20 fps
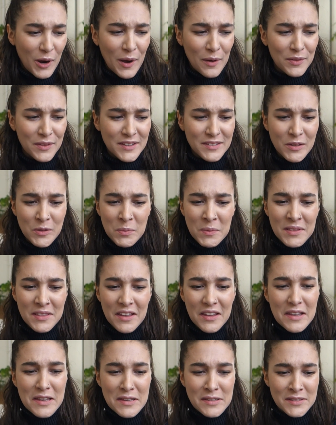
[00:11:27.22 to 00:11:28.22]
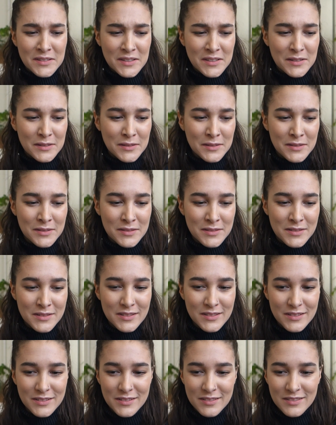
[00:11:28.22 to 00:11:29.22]
Wow, this has been the easiest
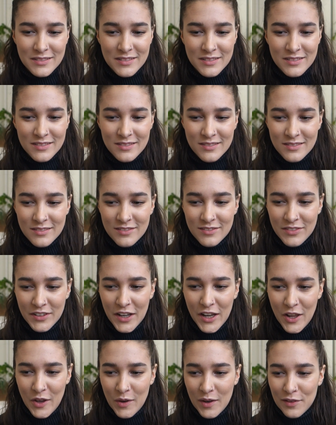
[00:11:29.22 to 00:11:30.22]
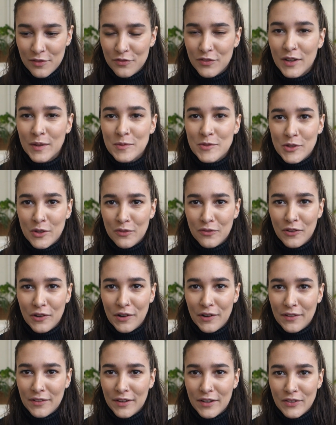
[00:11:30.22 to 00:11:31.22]
video I've filmed so
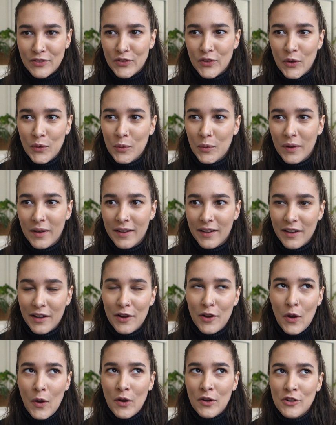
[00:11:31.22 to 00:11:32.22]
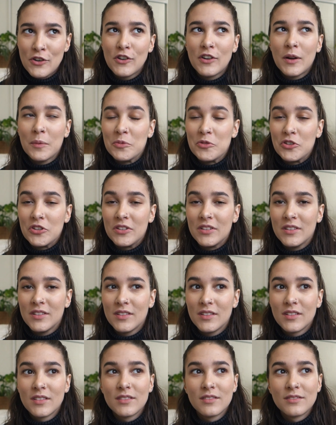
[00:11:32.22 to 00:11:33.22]
far, like so quick, no
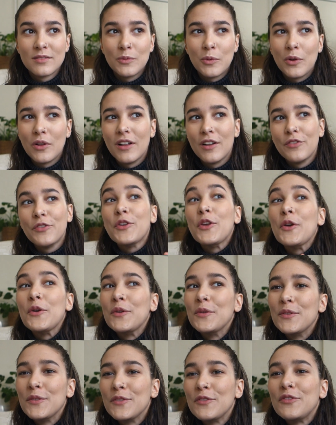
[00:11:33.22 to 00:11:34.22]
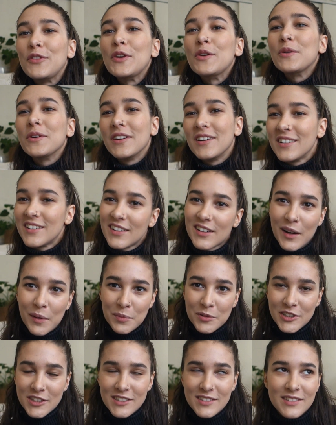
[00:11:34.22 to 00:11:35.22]
interruptions. Well, fewer
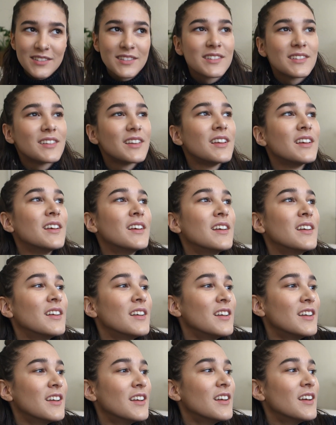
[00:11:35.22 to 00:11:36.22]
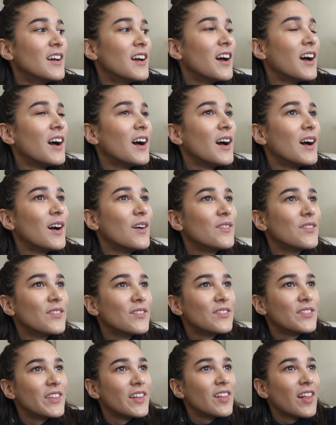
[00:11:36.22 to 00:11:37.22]
interruptions.
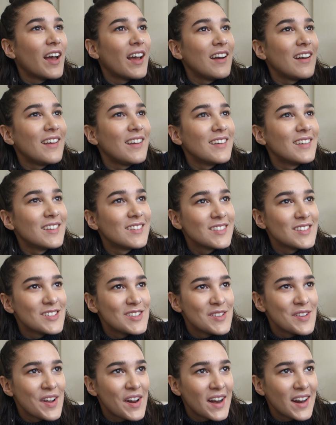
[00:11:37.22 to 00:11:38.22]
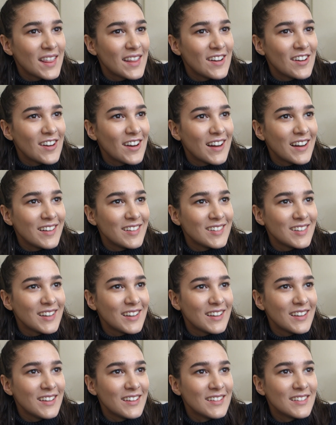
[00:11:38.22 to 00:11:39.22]
The lighting isn't doing anything
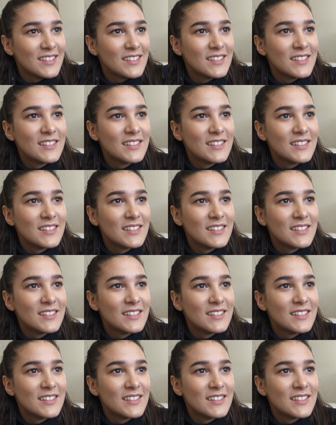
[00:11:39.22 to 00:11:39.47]
crazy.